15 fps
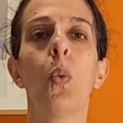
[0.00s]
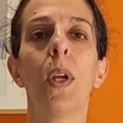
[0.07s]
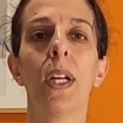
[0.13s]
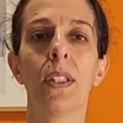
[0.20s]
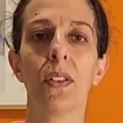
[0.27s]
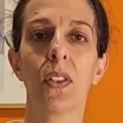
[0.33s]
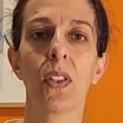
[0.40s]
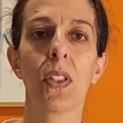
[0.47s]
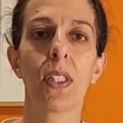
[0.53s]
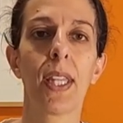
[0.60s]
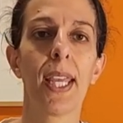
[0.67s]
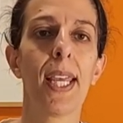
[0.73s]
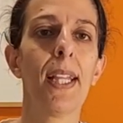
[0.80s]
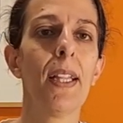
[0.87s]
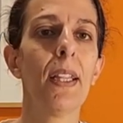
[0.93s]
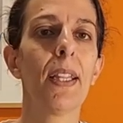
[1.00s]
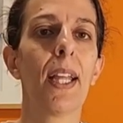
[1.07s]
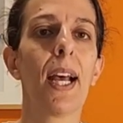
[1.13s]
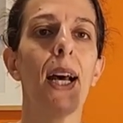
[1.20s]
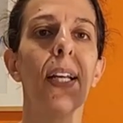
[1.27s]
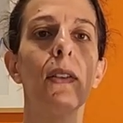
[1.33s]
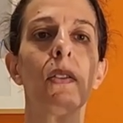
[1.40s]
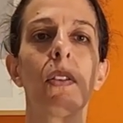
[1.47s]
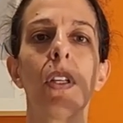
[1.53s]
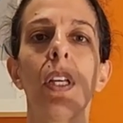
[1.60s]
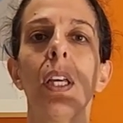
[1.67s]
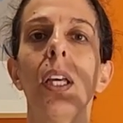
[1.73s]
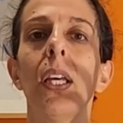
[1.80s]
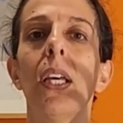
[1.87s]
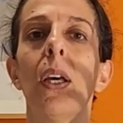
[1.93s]
We understand that
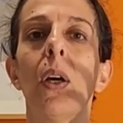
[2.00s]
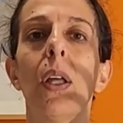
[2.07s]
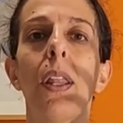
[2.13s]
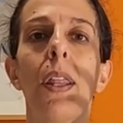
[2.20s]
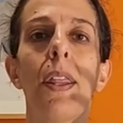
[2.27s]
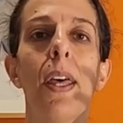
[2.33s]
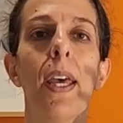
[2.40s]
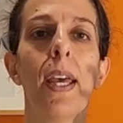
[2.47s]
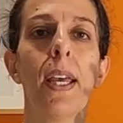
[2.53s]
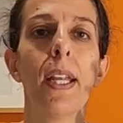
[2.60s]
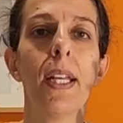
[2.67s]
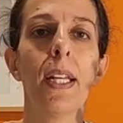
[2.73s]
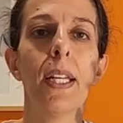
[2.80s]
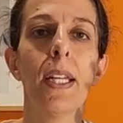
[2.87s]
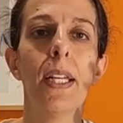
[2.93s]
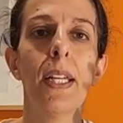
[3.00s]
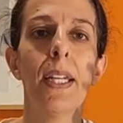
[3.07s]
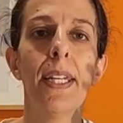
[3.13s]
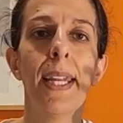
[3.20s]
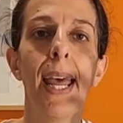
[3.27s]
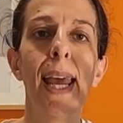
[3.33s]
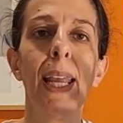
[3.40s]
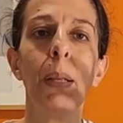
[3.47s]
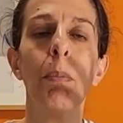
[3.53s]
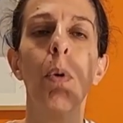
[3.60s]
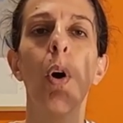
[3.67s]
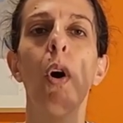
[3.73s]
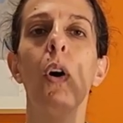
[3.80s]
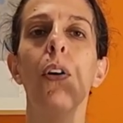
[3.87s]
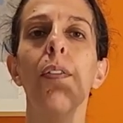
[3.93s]
the
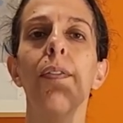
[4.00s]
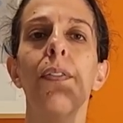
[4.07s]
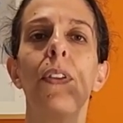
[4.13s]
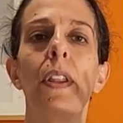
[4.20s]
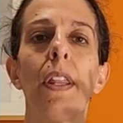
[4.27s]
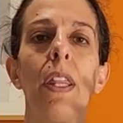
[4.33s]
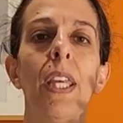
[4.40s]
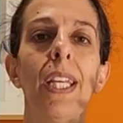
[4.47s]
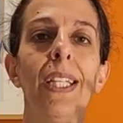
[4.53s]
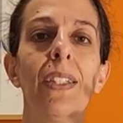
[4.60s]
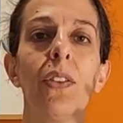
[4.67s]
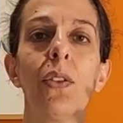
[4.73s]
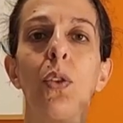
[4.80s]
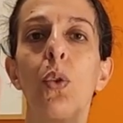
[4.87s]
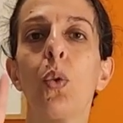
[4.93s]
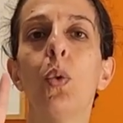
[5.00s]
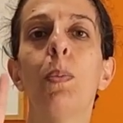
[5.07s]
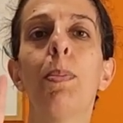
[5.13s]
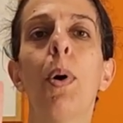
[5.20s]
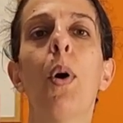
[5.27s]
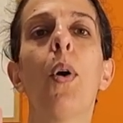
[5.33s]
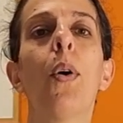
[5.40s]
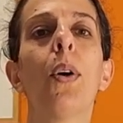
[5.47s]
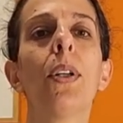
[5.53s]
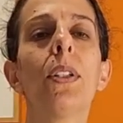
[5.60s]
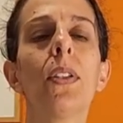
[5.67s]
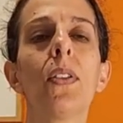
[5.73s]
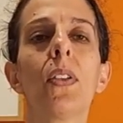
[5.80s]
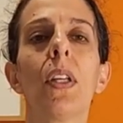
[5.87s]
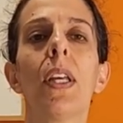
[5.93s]
name of these two
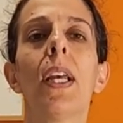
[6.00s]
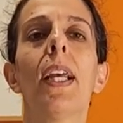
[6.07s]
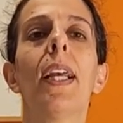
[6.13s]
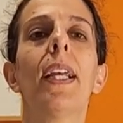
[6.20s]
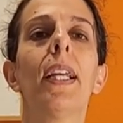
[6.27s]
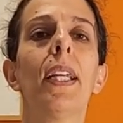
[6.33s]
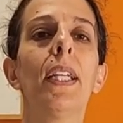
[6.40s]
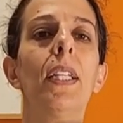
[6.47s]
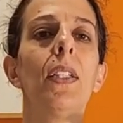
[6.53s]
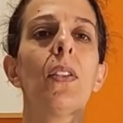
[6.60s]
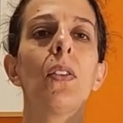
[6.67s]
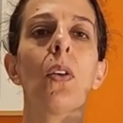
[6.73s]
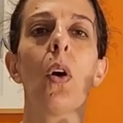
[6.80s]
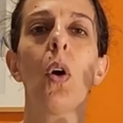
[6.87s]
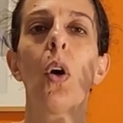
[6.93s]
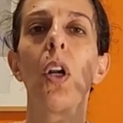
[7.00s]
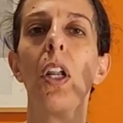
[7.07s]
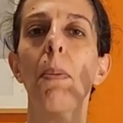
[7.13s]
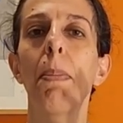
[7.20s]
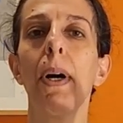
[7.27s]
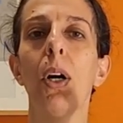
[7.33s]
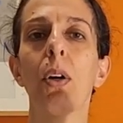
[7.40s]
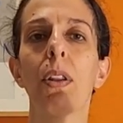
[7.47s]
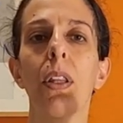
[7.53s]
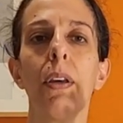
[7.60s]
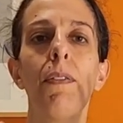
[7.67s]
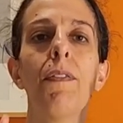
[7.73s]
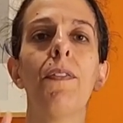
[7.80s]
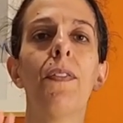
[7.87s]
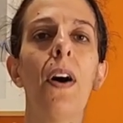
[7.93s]
points is all about
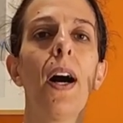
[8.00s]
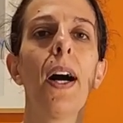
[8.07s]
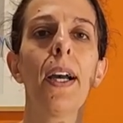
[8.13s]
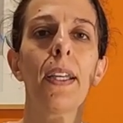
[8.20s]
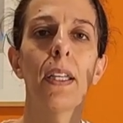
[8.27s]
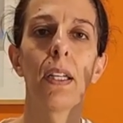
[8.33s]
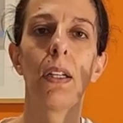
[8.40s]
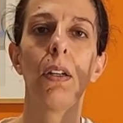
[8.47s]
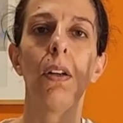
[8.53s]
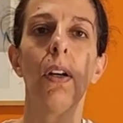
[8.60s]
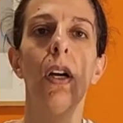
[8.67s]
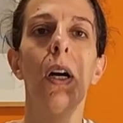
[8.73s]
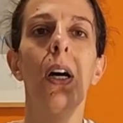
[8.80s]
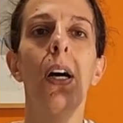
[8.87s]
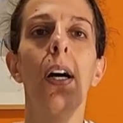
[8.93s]
the fire.